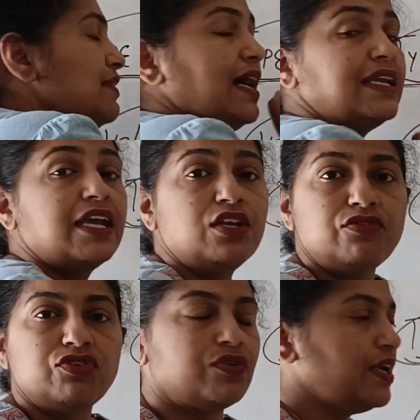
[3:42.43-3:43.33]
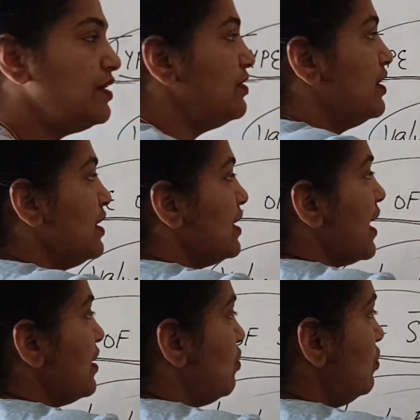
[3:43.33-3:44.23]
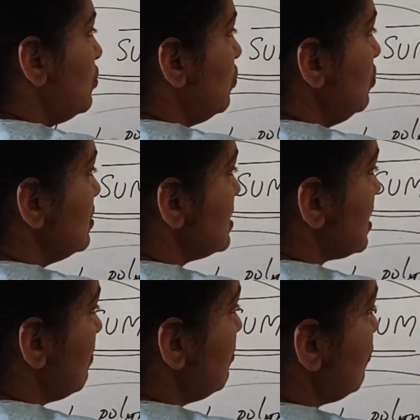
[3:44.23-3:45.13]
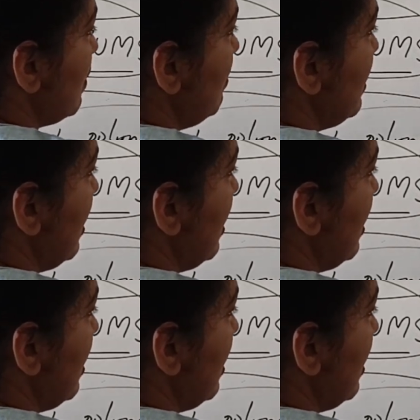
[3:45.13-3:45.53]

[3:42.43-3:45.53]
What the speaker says: That kind of student cannot do sums from